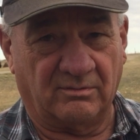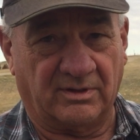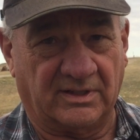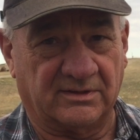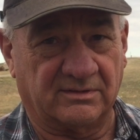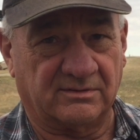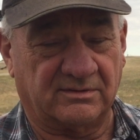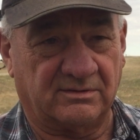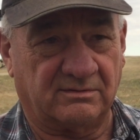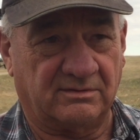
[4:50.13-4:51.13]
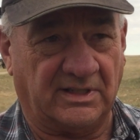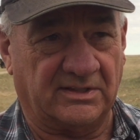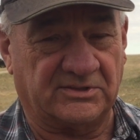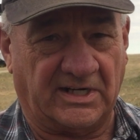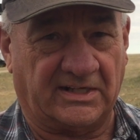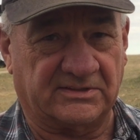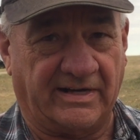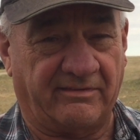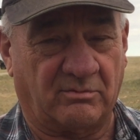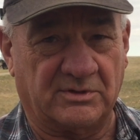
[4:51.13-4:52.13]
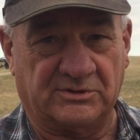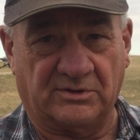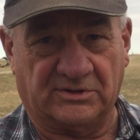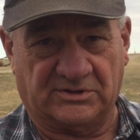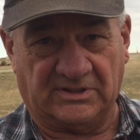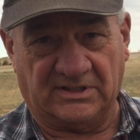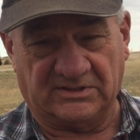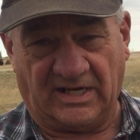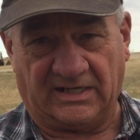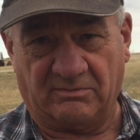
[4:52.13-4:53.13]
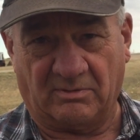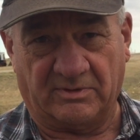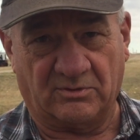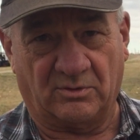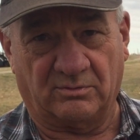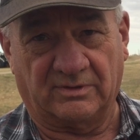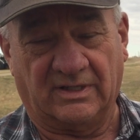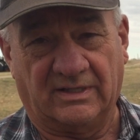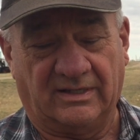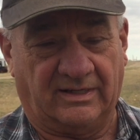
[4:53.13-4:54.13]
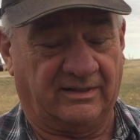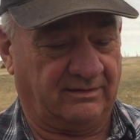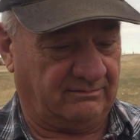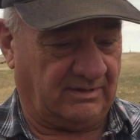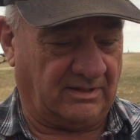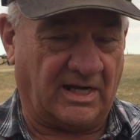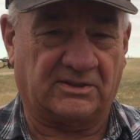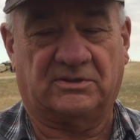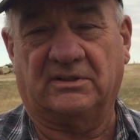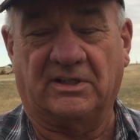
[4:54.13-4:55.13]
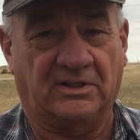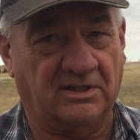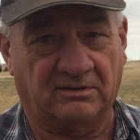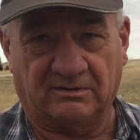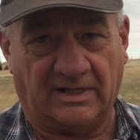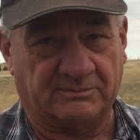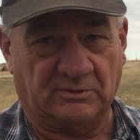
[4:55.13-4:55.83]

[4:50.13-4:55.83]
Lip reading: within 10 seconds afterwards, you could see exactly where we drove, and it absolutely killed